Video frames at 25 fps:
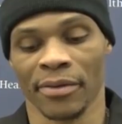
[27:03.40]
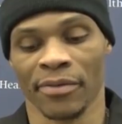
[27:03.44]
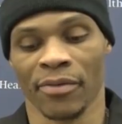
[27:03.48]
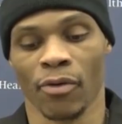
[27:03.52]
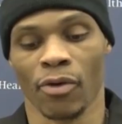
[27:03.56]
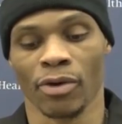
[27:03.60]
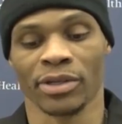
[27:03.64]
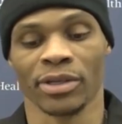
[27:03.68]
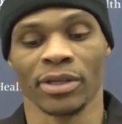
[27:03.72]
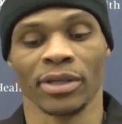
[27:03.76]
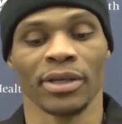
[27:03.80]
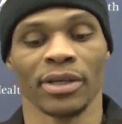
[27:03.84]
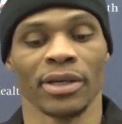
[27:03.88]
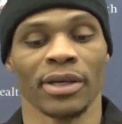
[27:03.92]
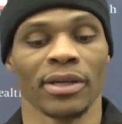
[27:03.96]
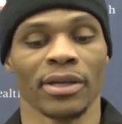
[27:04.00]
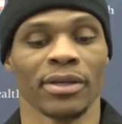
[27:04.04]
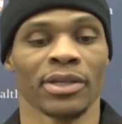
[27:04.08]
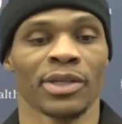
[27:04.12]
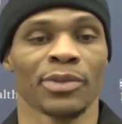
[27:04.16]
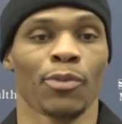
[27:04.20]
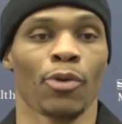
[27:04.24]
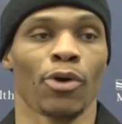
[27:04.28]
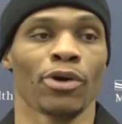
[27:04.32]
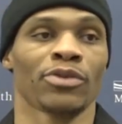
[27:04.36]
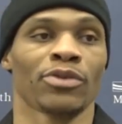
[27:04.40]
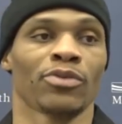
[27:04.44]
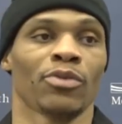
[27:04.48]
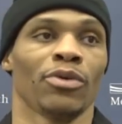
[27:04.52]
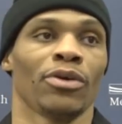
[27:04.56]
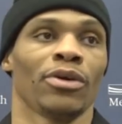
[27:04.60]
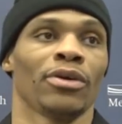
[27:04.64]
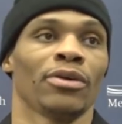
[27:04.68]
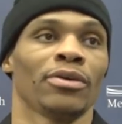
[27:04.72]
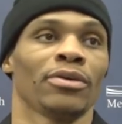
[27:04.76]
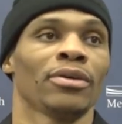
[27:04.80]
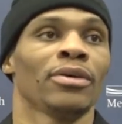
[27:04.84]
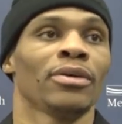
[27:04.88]
unfortunately, in the sports
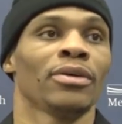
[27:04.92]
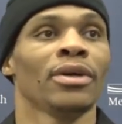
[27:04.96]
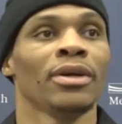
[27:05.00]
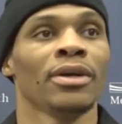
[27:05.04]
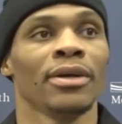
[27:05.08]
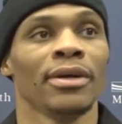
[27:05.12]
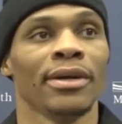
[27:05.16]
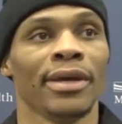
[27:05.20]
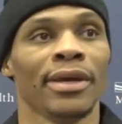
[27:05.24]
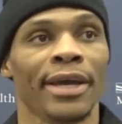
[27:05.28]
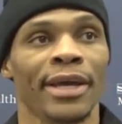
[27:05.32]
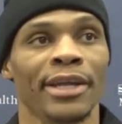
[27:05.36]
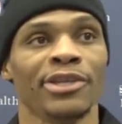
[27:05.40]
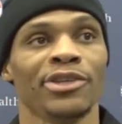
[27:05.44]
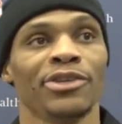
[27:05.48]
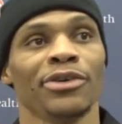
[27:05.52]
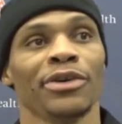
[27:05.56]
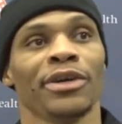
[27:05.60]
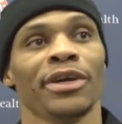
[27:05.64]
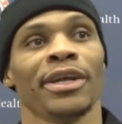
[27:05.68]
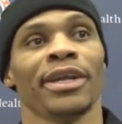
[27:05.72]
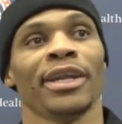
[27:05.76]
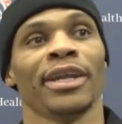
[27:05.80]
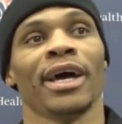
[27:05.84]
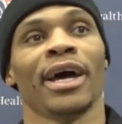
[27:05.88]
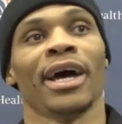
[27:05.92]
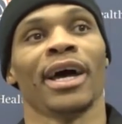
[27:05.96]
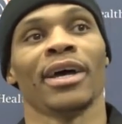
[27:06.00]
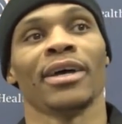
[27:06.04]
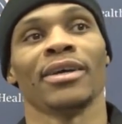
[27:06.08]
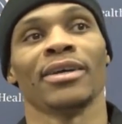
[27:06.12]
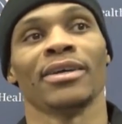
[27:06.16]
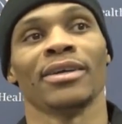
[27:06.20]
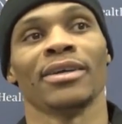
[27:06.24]
world, injury or not,